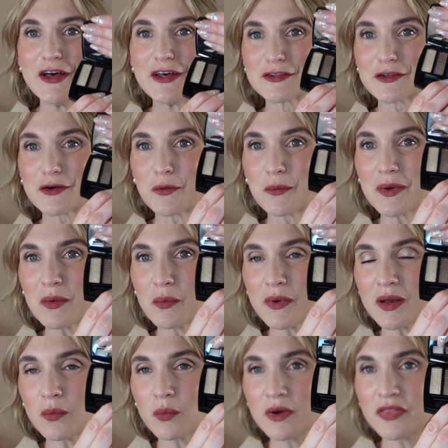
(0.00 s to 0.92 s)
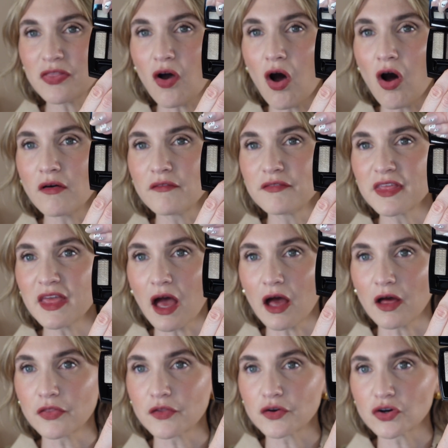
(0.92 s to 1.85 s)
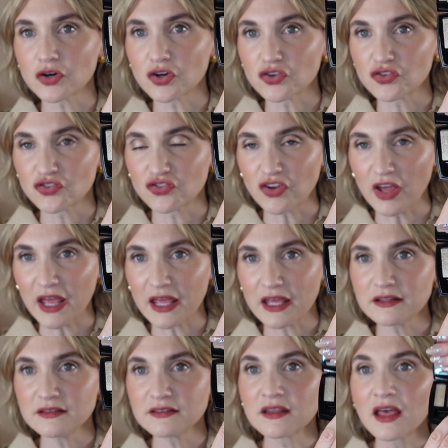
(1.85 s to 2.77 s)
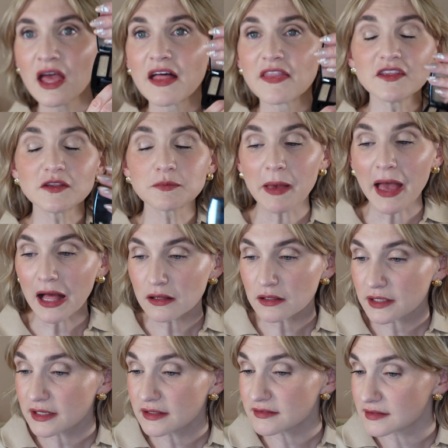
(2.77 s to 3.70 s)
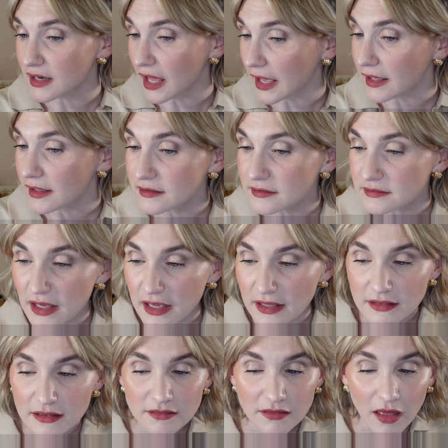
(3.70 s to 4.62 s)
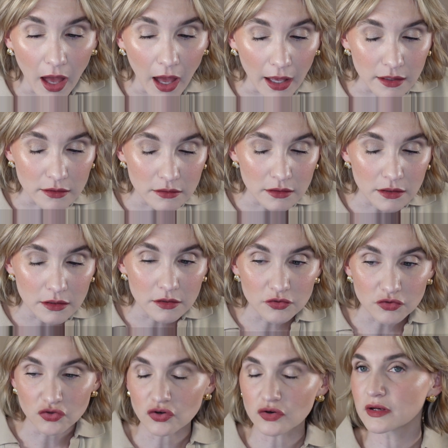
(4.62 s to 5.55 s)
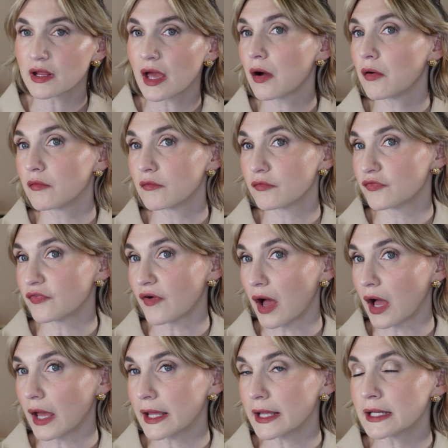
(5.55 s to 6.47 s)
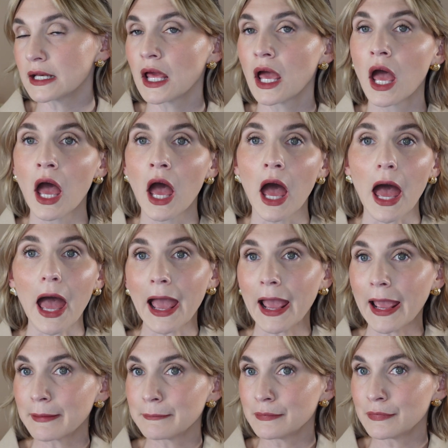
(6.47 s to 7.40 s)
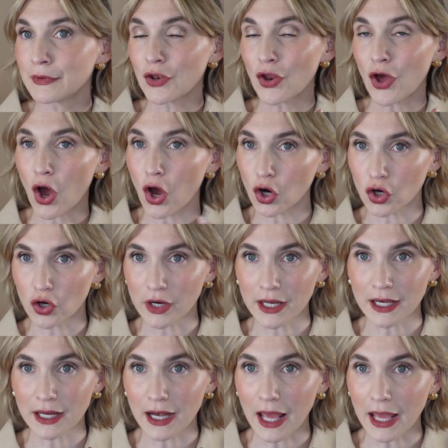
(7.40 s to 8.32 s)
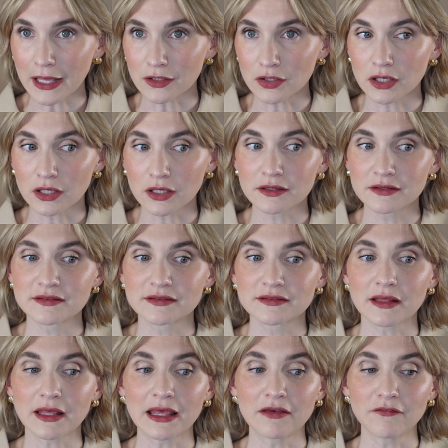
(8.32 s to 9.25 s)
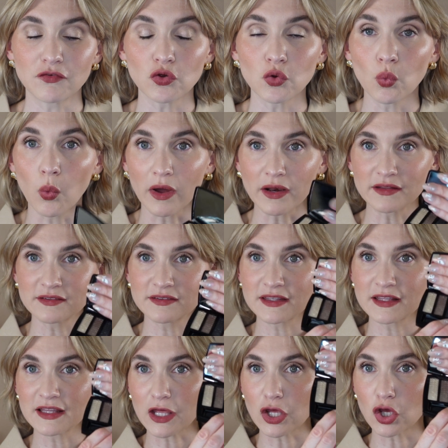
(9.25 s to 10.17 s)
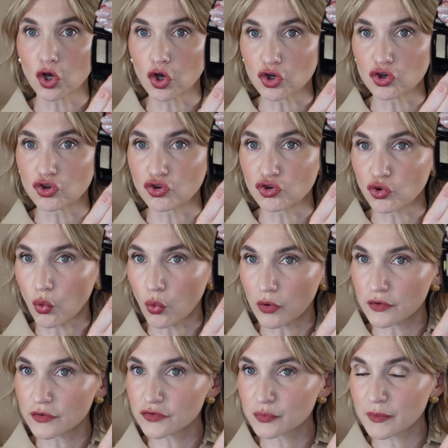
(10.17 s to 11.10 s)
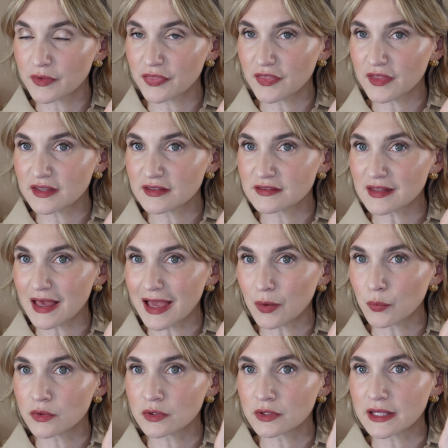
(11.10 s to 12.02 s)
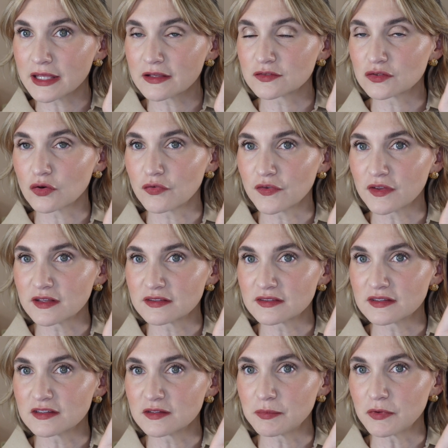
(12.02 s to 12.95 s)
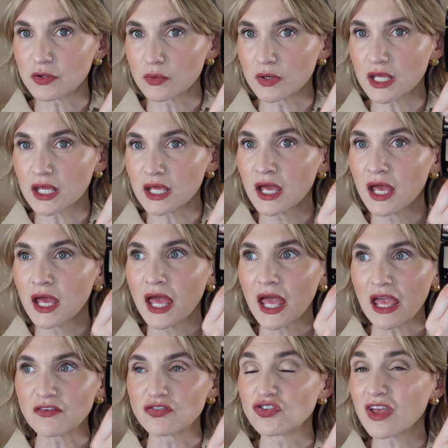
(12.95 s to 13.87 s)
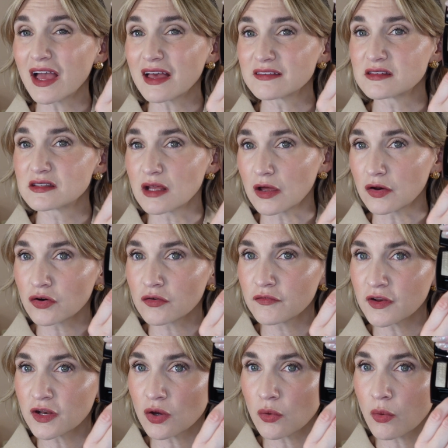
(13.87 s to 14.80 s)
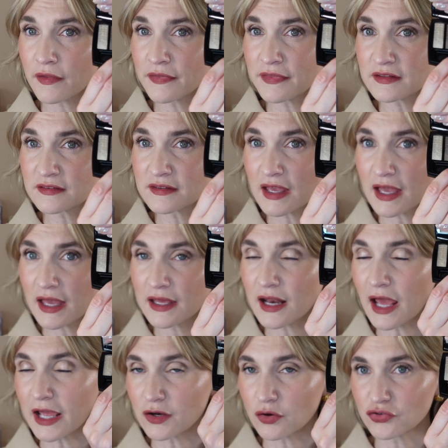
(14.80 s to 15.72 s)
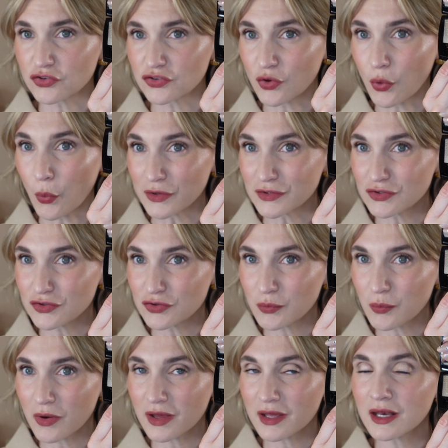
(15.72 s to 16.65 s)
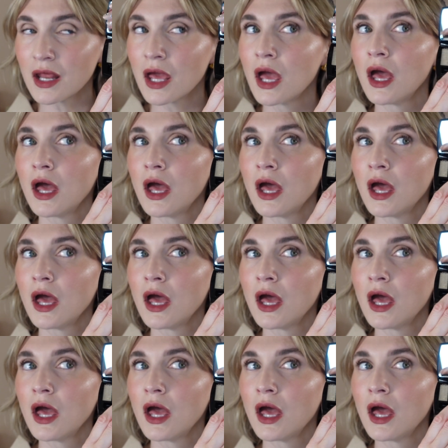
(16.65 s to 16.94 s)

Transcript: So we went with all the other shades. This palette is nice. I think the eye look turned out fine. I'm not great at eye looks. If you want to see like good tutorials with this, I will link Sophia Sees Beauty. If she has done her video on this yet, I know she's going to do one.